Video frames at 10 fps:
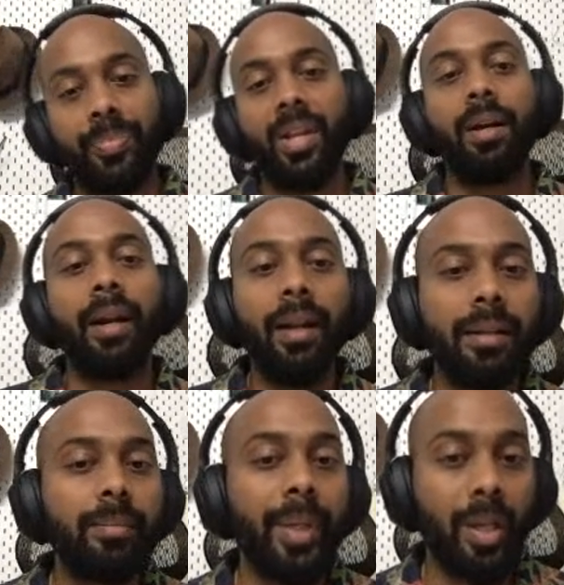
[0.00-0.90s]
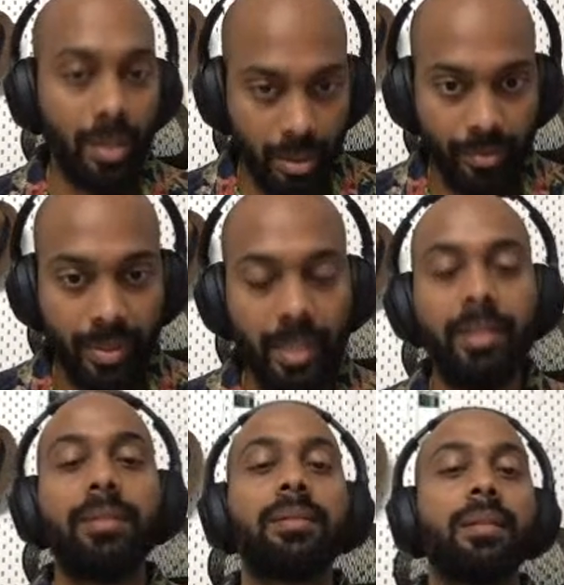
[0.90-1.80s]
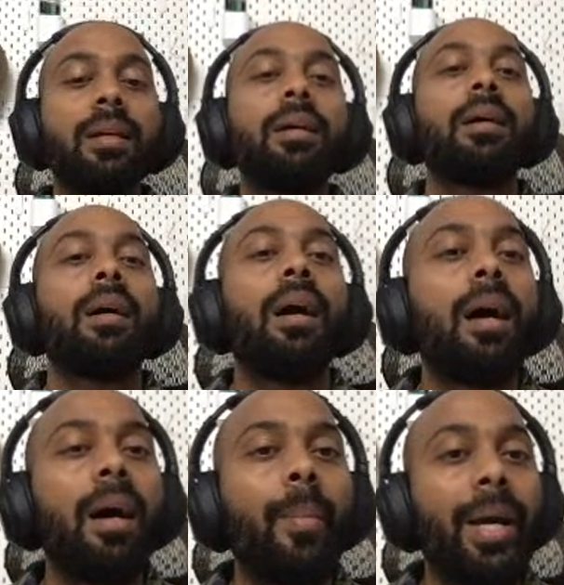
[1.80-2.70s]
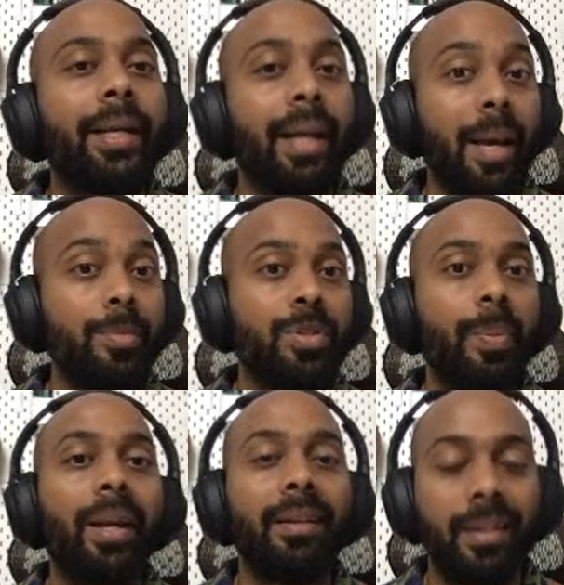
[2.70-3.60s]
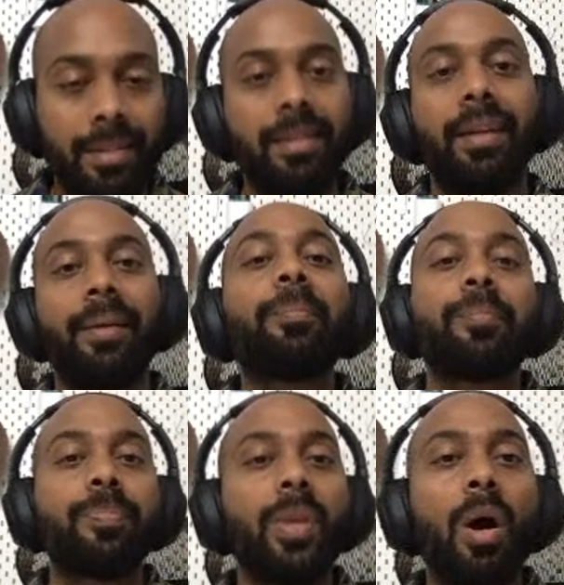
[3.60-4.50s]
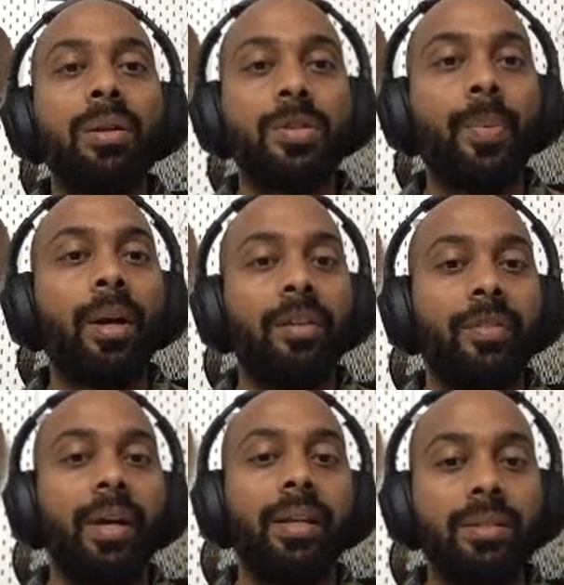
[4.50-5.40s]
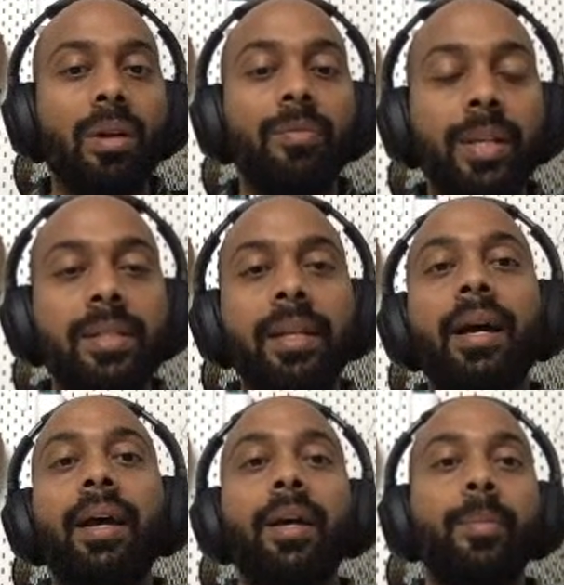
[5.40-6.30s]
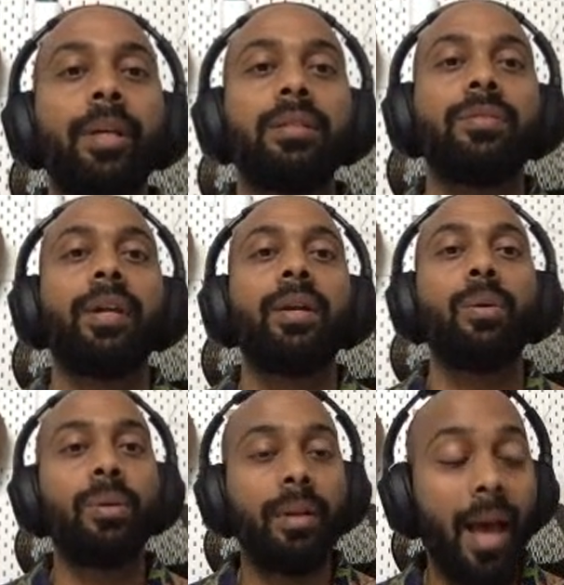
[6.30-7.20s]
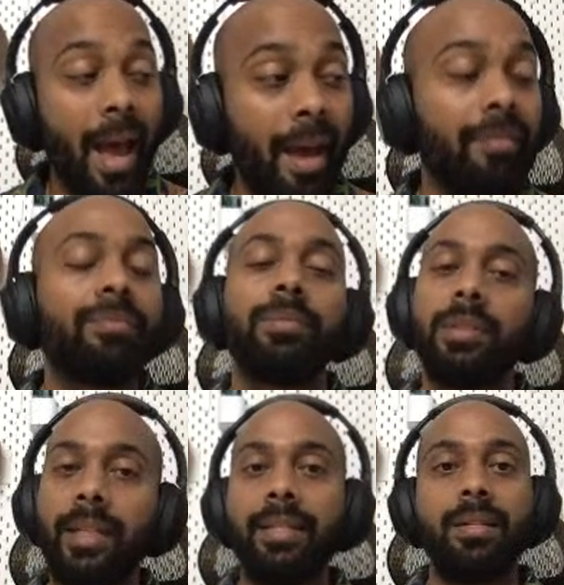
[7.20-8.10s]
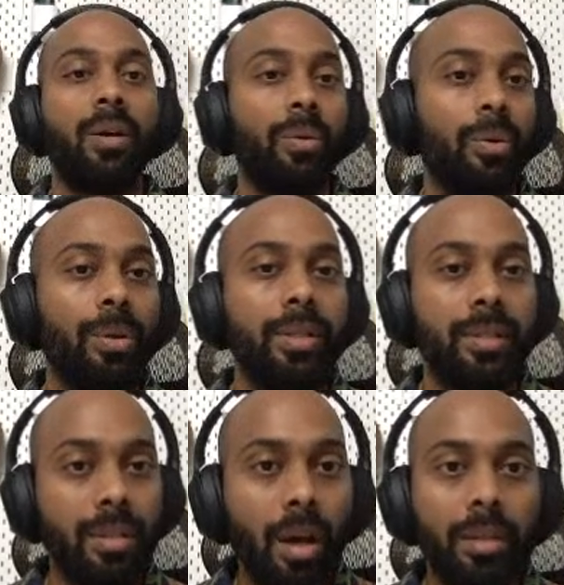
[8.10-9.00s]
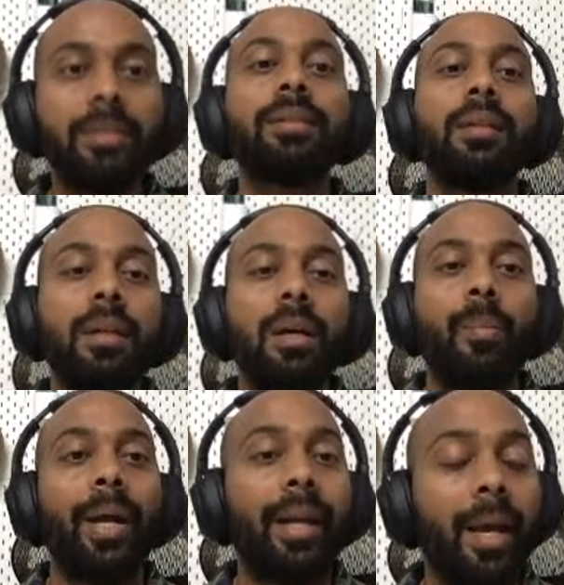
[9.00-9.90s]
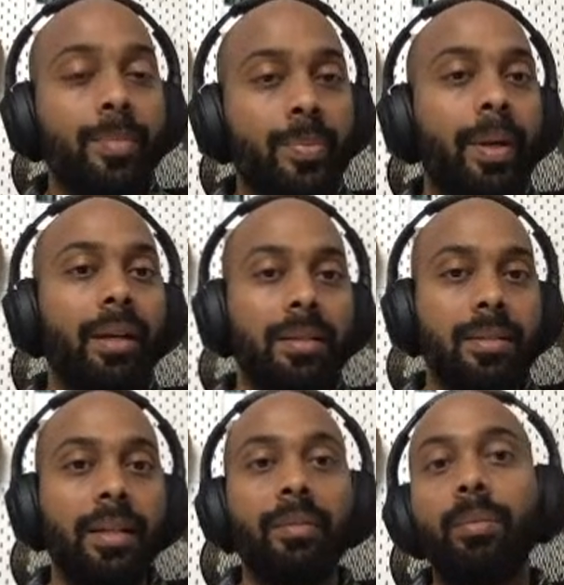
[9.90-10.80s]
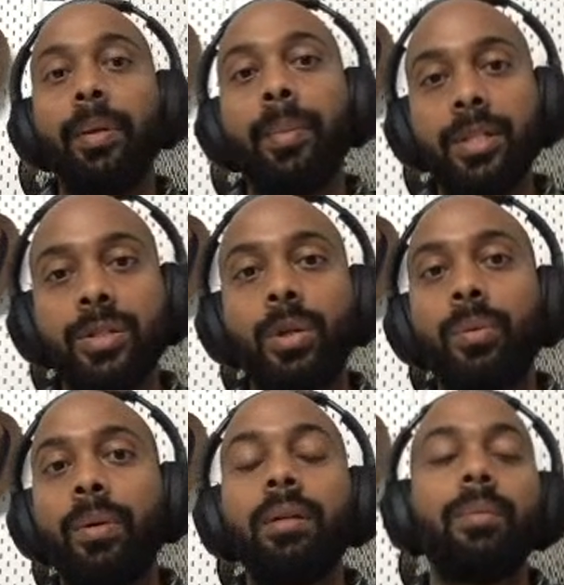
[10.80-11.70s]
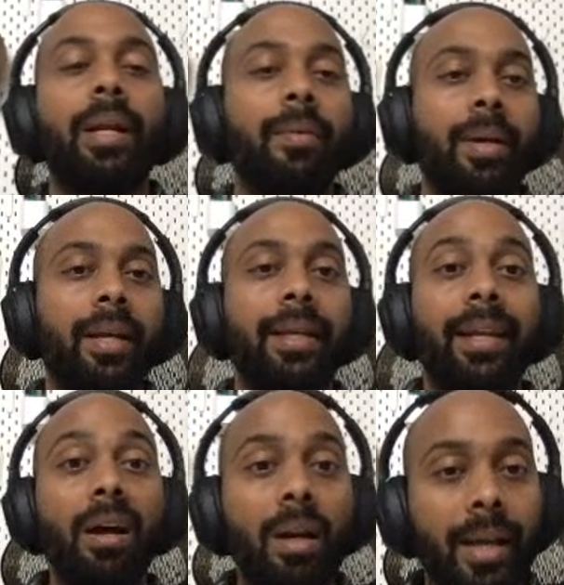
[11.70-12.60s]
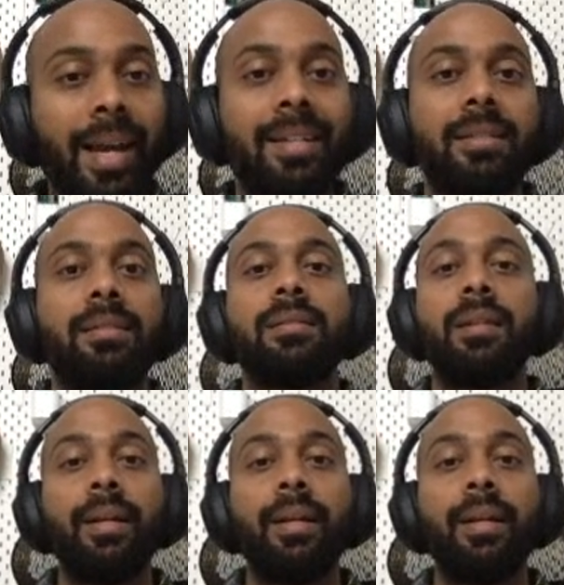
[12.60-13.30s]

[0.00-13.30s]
All right, and because of this, my time spent listening on Spotify is obviously higher because if I don't have these downloaded songs, my time spent listening will be much lower whenever I cannot access